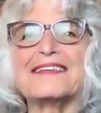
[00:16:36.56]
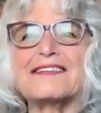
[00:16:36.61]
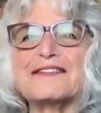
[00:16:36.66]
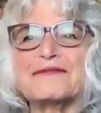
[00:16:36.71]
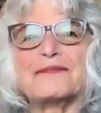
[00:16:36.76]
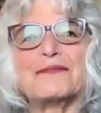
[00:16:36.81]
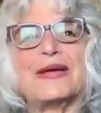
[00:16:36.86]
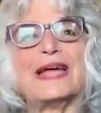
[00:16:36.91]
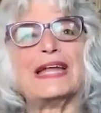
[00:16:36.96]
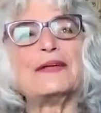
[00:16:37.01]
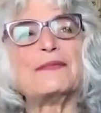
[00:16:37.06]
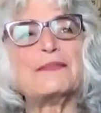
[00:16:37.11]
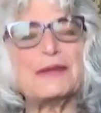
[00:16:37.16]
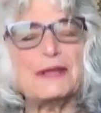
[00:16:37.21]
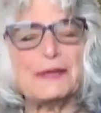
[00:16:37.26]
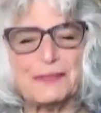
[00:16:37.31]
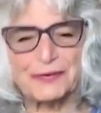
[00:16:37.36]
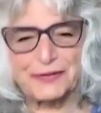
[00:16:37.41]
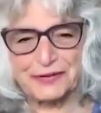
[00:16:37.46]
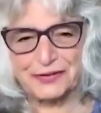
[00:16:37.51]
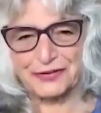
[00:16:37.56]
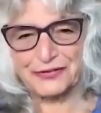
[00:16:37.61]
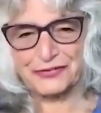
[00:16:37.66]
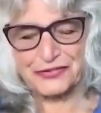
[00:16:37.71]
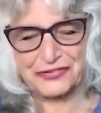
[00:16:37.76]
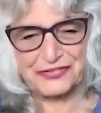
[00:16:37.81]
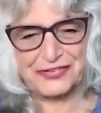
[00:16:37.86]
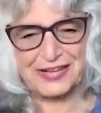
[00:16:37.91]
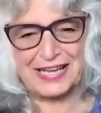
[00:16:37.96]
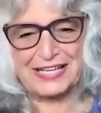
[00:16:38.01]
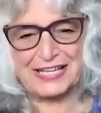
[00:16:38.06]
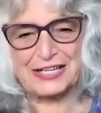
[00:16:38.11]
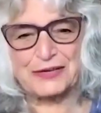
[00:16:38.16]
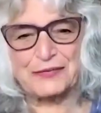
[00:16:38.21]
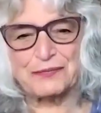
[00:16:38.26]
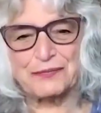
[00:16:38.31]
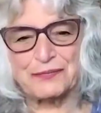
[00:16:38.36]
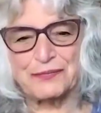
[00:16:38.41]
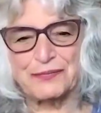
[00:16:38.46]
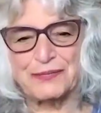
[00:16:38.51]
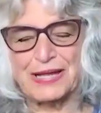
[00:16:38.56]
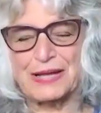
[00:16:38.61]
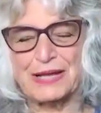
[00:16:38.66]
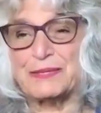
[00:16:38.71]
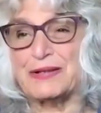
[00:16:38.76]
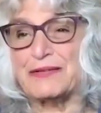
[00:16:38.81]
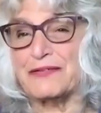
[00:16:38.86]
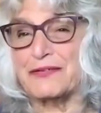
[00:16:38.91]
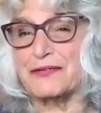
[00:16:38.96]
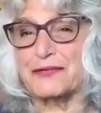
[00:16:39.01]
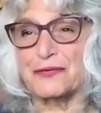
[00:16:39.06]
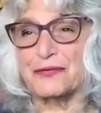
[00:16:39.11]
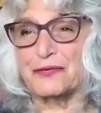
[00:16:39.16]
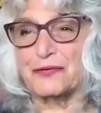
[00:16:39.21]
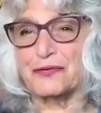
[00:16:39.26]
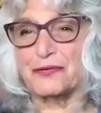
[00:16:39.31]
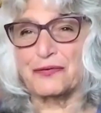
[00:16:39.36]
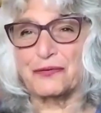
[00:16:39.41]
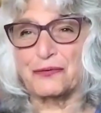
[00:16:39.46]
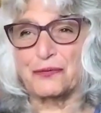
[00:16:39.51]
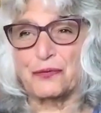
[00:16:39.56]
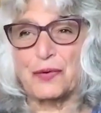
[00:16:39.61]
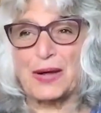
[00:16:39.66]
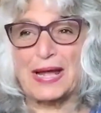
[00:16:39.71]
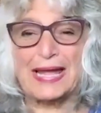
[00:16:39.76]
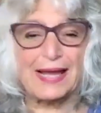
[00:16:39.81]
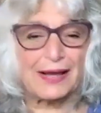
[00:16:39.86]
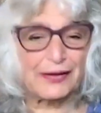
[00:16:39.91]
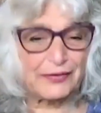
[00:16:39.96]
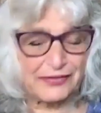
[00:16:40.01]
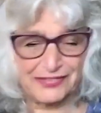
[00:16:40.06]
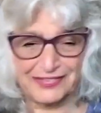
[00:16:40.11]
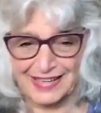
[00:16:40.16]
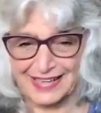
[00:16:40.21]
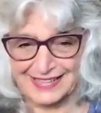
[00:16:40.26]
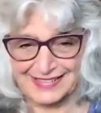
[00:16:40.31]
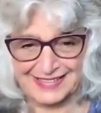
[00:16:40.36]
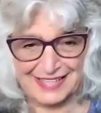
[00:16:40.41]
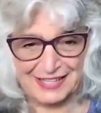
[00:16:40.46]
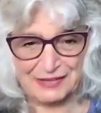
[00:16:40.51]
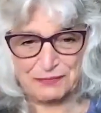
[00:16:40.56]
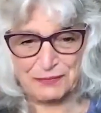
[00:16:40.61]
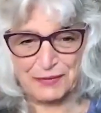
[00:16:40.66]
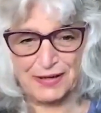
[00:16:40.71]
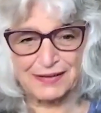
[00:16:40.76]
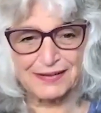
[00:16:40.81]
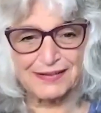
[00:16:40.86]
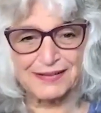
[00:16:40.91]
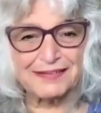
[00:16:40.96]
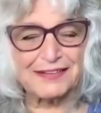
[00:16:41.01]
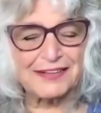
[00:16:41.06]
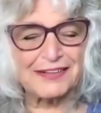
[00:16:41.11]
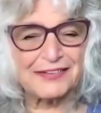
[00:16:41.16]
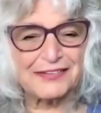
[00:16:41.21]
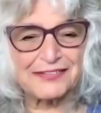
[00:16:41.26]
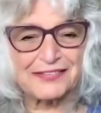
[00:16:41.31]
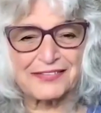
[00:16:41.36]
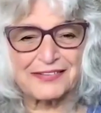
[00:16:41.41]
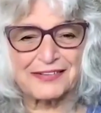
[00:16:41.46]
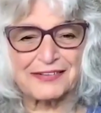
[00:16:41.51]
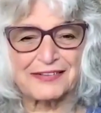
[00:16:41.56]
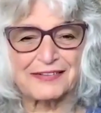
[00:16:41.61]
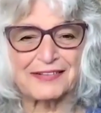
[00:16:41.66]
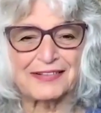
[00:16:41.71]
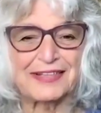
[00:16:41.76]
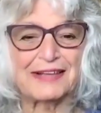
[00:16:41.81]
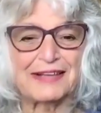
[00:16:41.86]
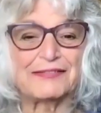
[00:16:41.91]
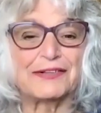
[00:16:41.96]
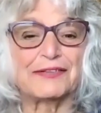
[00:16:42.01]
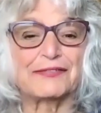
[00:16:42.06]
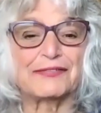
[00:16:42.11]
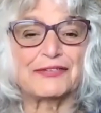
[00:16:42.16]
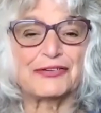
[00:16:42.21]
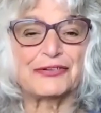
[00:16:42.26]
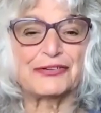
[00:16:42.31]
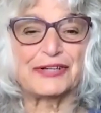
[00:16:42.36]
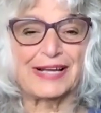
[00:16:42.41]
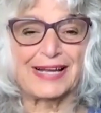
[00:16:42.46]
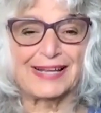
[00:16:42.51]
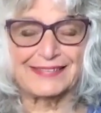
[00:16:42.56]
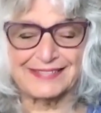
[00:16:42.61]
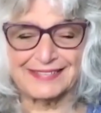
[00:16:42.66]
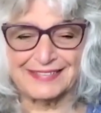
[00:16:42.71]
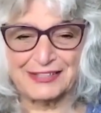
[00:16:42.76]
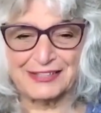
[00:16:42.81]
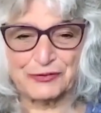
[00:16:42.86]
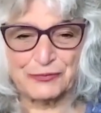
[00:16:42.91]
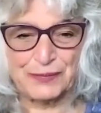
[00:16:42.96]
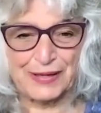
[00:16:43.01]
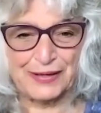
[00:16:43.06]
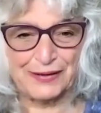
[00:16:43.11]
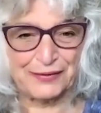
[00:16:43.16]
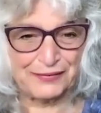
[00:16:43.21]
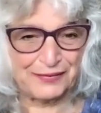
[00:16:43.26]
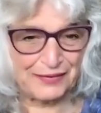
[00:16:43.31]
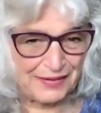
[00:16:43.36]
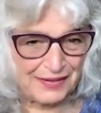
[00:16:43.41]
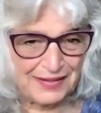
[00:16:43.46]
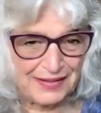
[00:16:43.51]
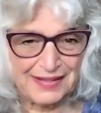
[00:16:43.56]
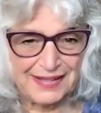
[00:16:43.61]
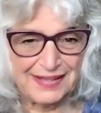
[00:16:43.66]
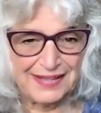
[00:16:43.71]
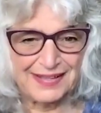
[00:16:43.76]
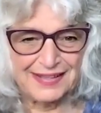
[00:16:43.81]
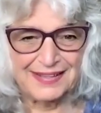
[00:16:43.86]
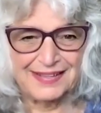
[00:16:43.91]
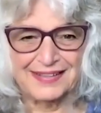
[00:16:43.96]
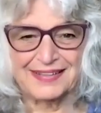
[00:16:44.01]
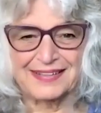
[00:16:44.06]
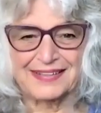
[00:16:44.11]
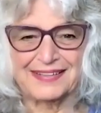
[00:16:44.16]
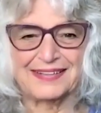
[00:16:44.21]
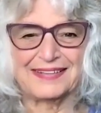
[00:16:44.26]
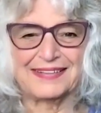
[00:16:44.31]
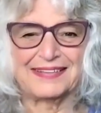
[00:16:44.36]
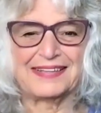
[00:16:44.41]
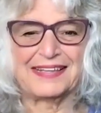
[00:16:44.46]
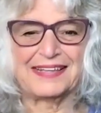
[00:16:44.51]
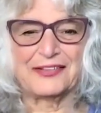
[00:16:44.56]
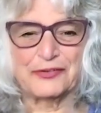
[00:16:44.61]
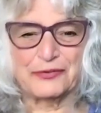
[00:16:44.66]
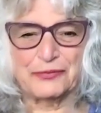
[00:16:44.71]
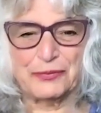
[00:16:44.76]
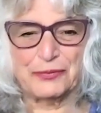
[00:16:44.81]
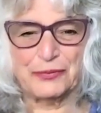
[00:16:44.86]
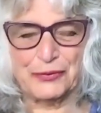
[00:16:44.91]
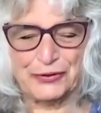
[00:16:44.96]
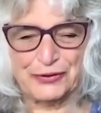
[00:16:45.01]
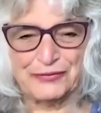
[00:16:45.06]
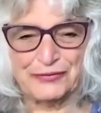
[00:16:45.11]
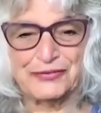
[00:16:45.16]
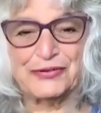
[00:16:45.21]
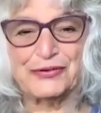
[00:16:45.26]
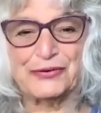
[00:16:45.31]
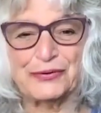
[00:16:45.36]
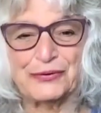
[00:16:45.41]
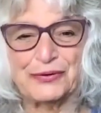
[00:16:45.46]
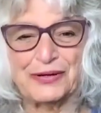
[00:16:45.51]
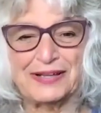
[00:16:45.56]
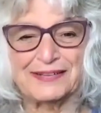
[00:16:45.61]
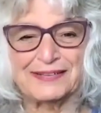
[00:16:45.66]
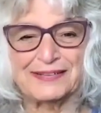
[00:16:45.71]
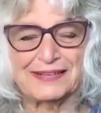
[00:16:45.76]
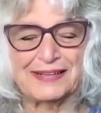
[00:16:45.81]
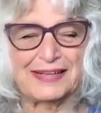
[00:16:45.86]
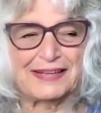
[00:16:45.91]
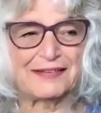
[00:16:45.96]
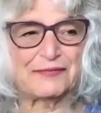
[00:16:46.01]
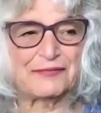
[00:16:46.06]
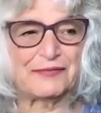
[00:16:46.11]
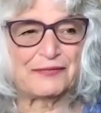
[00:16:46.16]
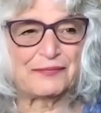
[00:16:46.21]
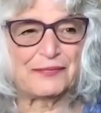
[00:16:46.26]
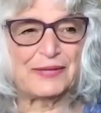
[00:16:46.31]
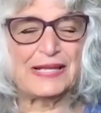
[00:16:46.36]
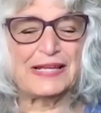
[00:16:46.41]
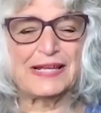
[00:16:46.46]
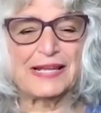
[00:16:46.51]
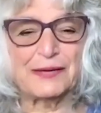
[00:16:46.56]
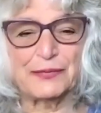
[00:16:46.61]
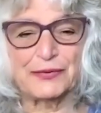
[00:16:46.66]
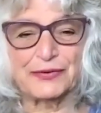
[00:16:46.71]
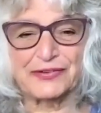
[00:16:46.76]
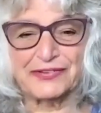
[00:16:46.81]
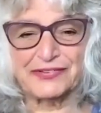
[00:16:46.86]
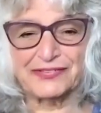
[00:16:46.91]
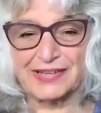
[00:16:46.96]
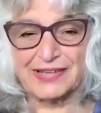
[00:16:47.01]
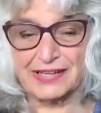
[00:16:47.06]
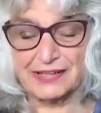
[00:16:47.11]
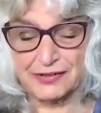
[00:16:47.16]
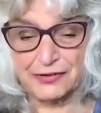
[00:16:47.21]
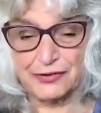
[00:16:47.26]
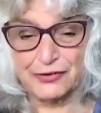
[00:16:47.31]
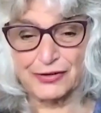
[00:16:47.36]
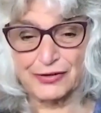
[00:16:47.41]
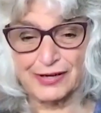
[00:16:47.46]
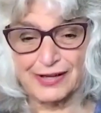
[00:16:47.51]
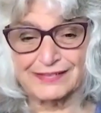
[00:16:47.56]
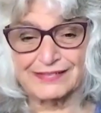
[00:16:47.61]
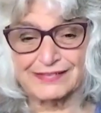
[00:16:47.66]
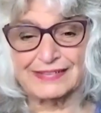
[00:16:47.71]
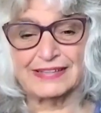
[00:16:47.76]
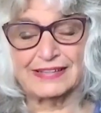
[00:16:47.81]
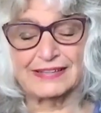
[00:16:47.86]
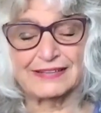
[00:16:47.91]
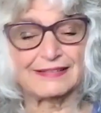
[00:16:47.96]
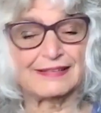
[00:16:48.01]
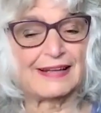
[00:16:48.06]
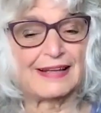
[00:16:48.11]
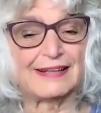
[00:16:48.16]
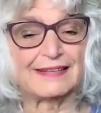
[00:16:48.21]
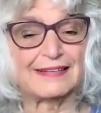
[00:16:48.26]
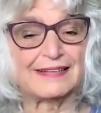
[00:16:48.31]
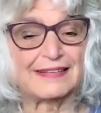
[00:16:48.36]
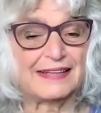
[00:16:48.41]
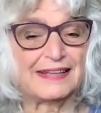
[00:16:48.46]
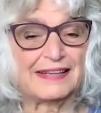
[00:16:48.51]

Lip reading: many people in our society may be way outside that model, because the level of curiosity about the other point of view, and like being able to stay in curiosity and not